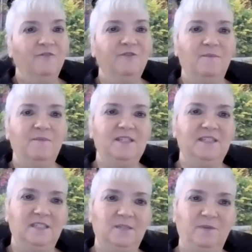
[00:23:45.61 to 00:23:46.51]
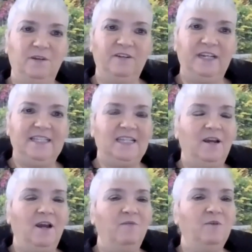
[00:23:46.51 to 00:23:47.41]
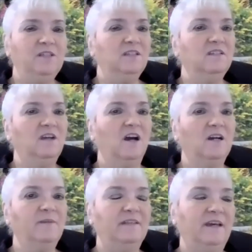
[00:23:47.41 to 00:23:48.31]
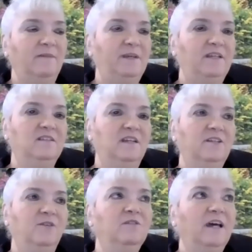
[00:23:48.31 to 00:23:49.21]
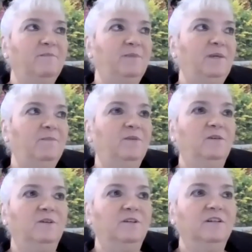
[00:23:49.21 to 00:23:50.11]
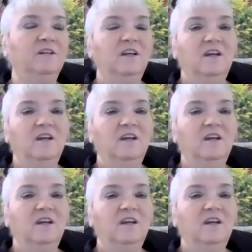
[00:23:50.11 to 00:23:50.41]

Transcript: from this experience, and I, I wanted to talk about that because I know a lot of people are